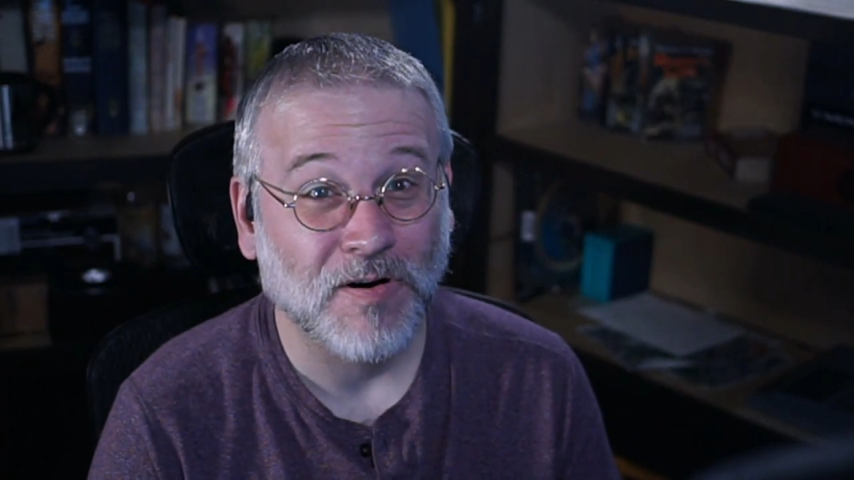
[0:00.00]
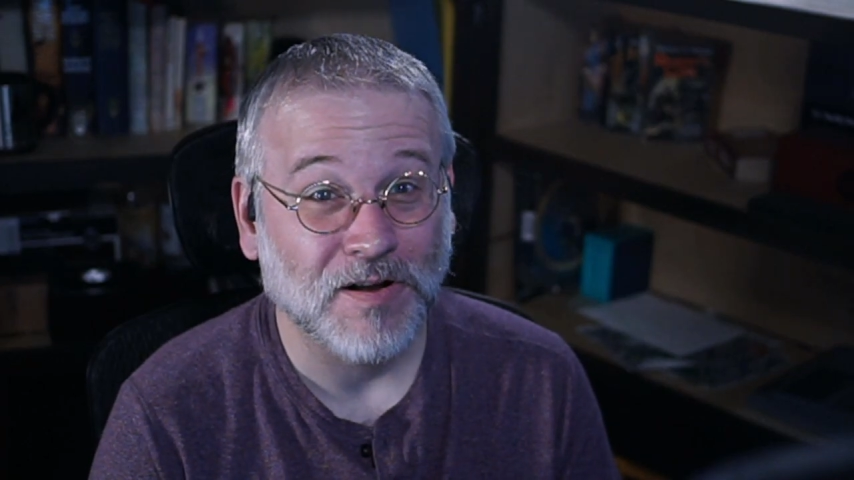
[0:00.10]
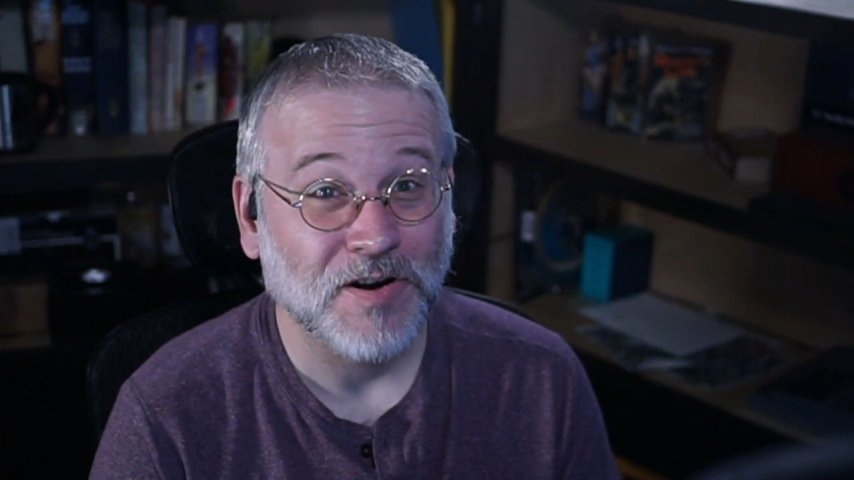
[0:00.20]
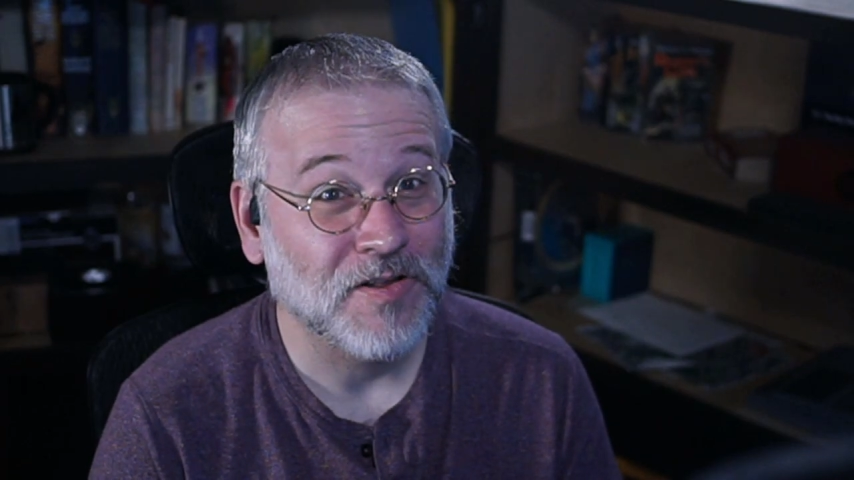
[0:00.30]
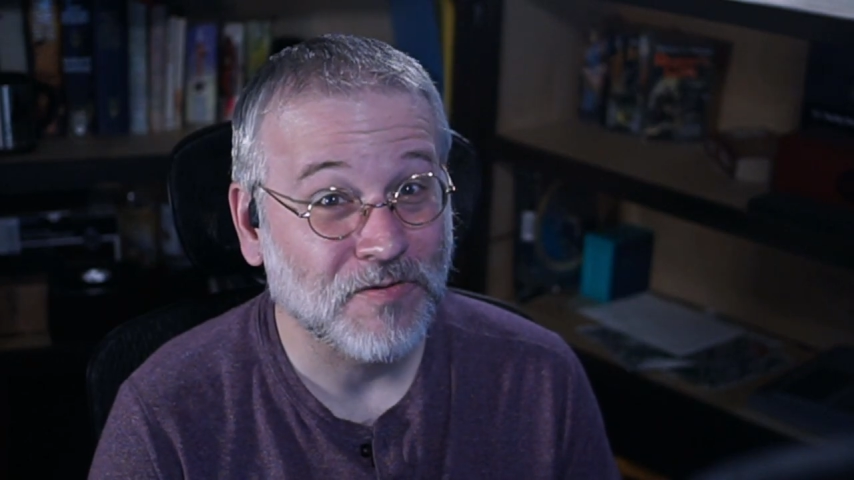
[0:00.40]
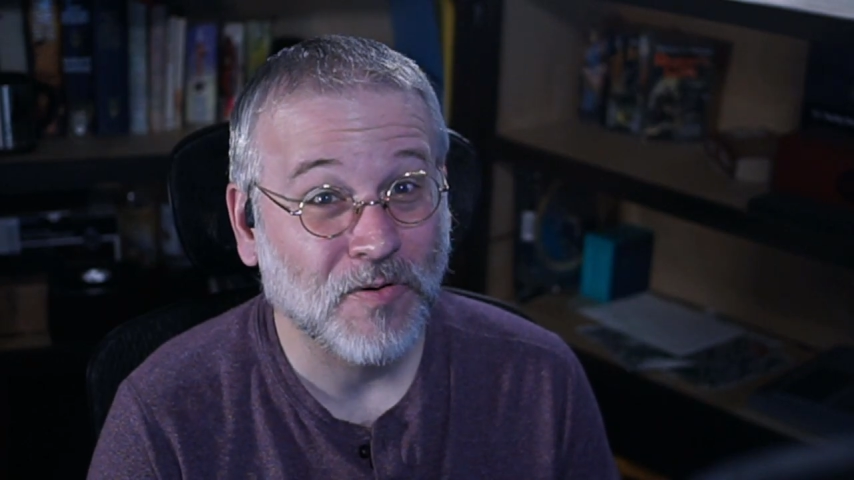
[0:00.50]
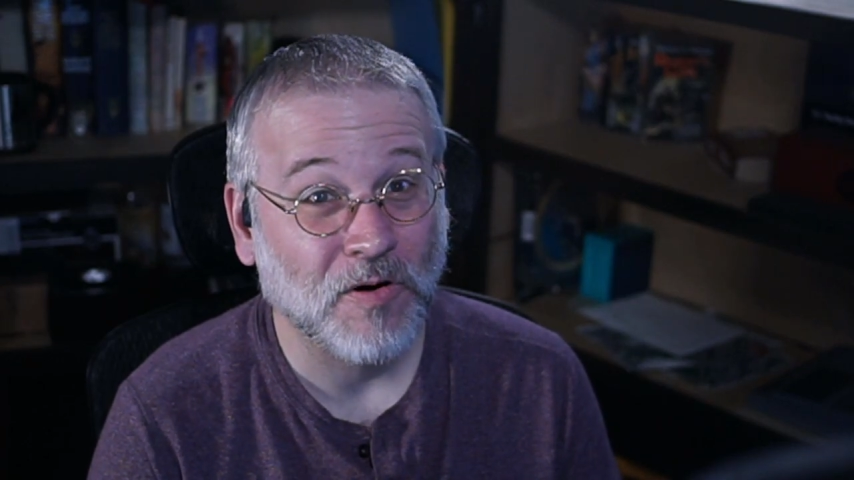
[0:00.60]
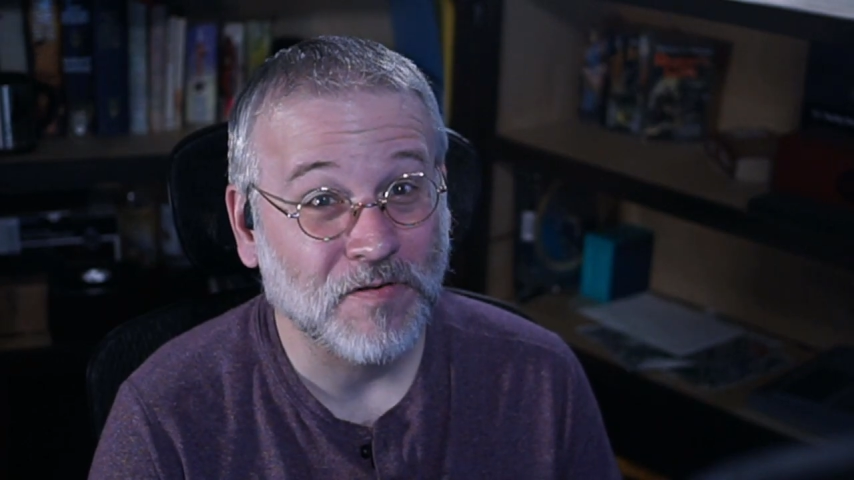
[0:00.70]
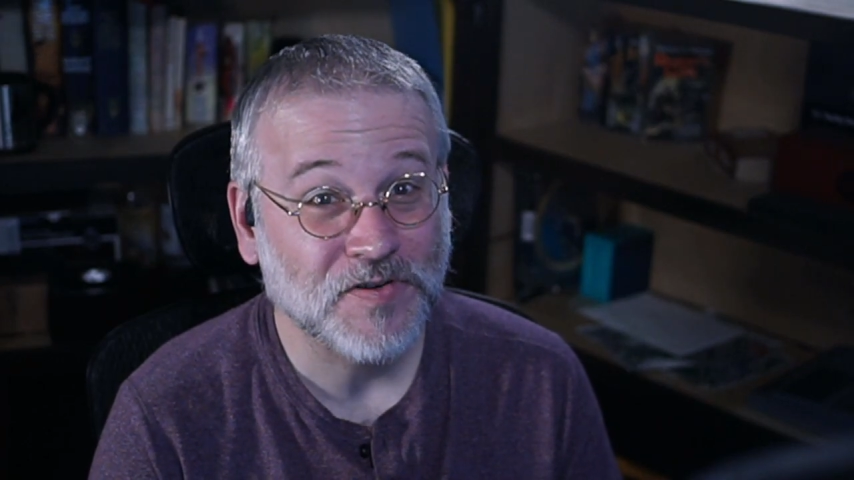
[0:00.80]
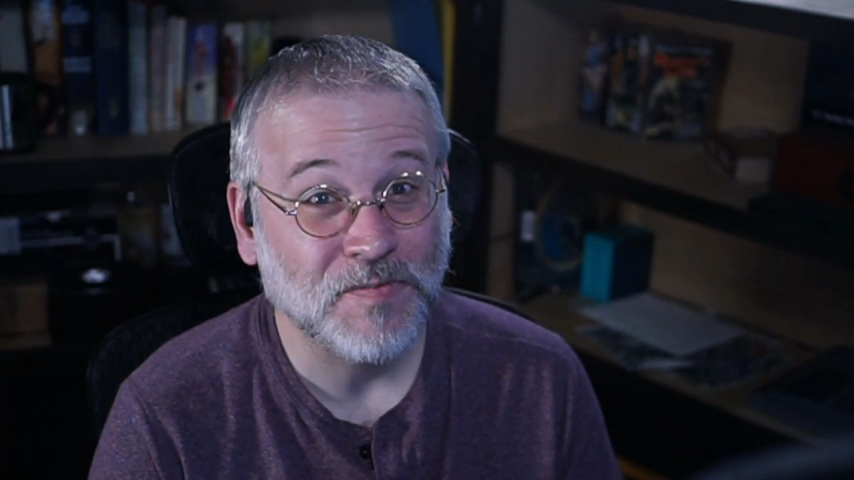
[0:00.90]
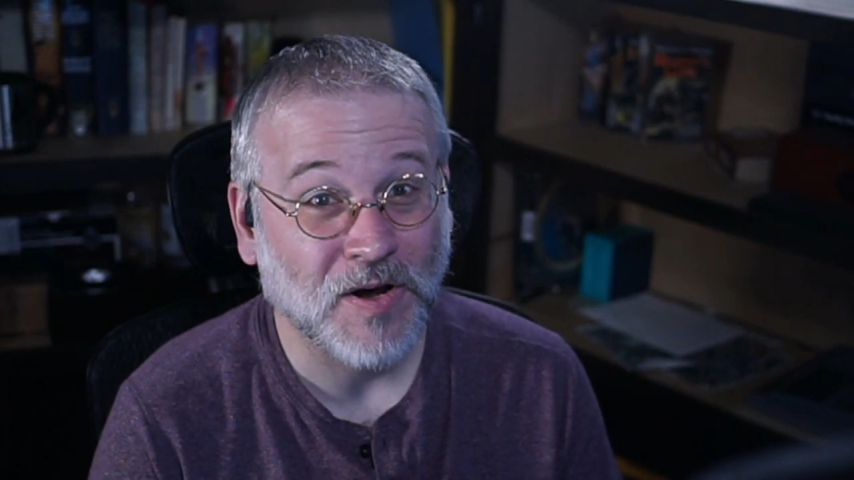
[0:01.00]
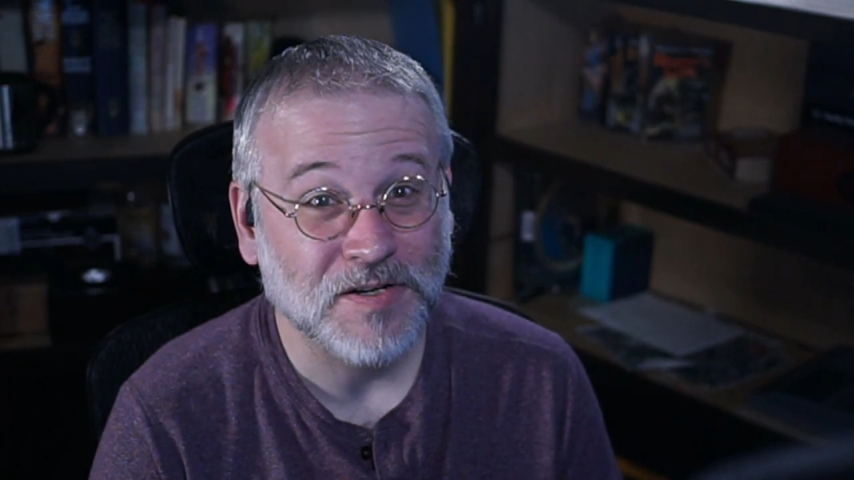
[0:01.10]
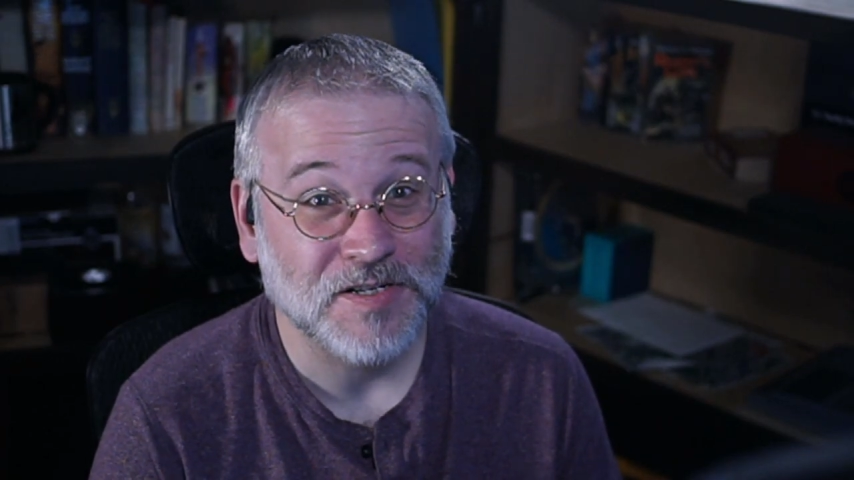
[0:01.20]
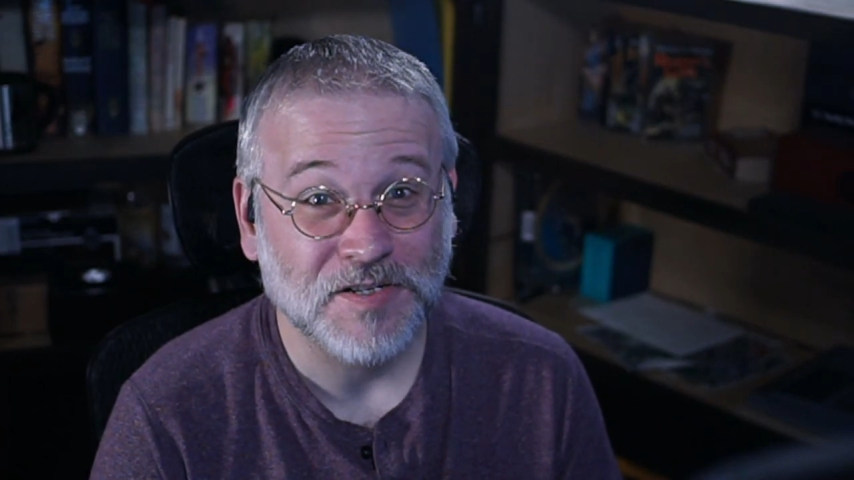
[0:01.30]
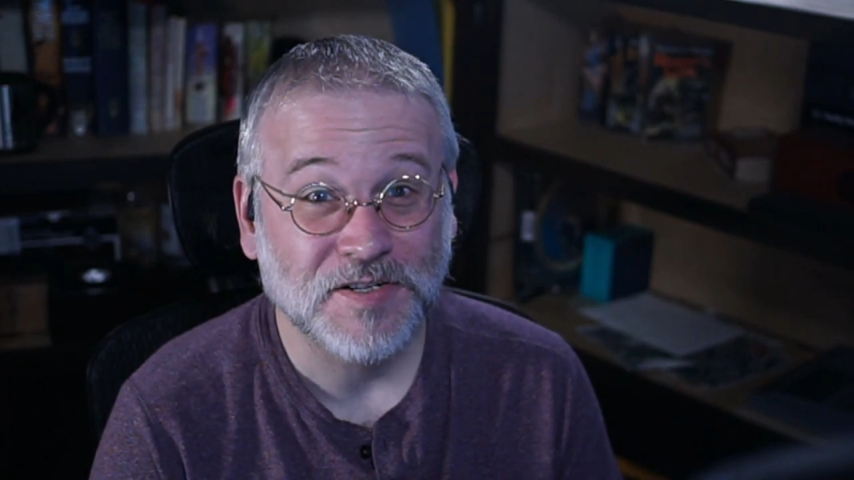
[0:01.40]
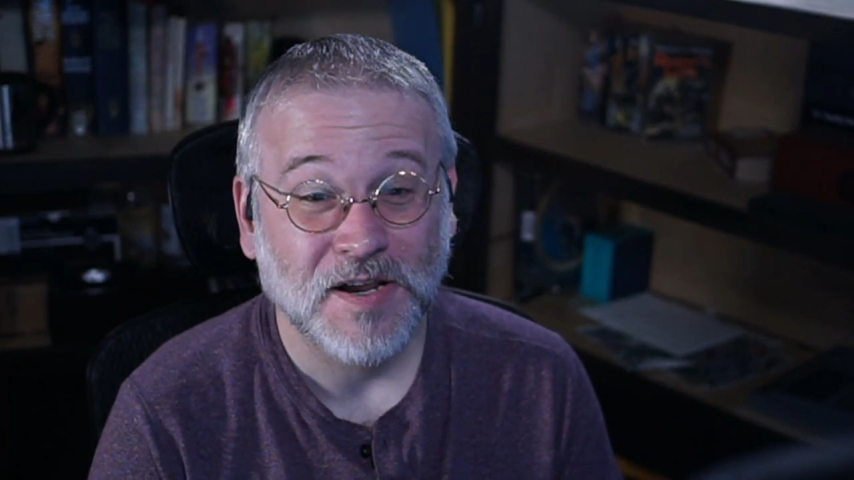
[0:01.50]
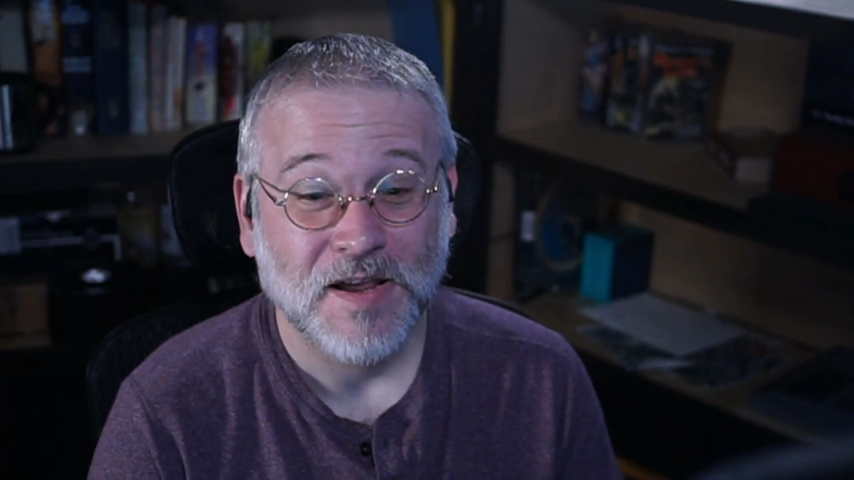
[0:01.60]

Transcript: another part of Tomas's